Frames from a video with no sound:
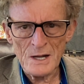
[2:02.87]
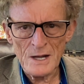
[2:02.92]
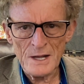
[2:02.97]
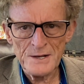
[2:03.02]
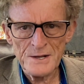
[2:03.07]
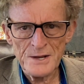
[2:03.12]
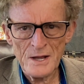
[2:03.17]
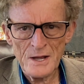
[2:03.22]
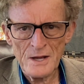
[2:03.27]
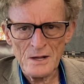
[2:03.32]

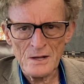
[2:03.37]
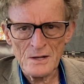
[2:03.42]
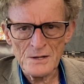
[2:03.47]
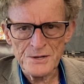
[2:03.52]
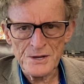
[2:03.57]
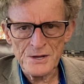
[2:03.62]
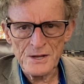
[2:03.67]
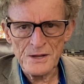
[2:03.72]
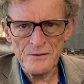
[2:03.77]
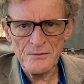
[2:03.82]
Lindell
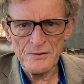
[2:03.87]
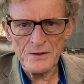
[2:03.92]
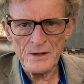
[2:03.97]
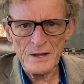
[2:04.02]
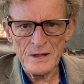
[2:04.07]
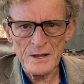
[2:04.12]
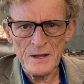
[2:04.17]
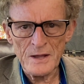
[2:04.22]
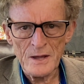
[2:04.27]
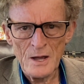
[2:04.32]

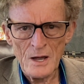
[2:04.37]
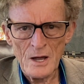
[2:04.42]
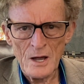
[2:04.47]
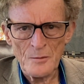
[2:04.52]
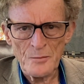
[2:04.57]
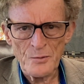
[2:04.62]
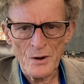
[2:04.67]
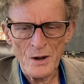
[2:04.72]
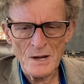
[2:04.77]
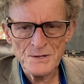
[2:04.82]
TV,
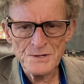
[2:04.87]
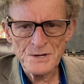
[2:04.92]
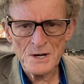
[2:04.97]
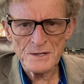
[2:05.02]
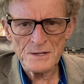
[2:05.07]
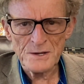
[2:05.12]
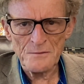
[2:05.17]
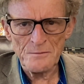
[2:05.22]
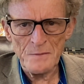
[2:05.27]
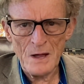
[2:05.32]
a
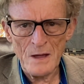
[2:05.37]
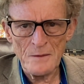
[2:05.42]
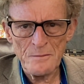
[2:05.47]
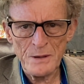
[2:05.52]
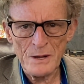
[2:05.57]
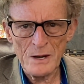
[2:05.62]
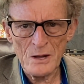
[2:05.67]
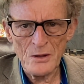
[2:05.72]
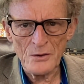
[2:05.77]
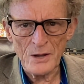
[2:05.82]
project of my
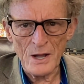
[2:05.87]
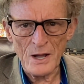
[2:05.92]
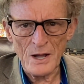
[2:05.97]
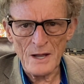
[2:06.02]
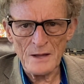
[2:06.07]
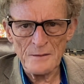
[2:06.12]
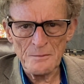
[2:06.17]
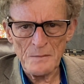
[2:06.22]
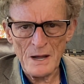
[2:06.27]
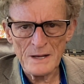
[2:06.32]
pillow
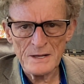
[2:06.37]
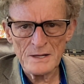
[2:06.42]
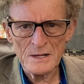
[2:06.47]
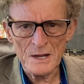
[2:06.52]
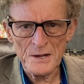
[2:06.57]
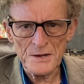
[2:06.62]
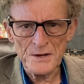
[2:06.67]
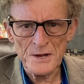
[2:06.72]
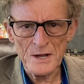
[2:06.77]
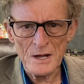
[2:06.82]
guy, Mike
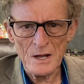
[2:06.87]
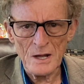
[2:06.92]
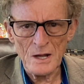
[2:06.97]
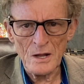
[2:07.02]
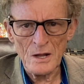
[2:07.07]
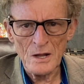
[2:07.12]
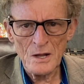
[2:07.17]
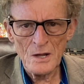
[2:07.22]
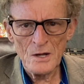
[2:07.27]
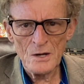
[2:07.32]

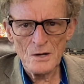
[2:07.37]
Lindell,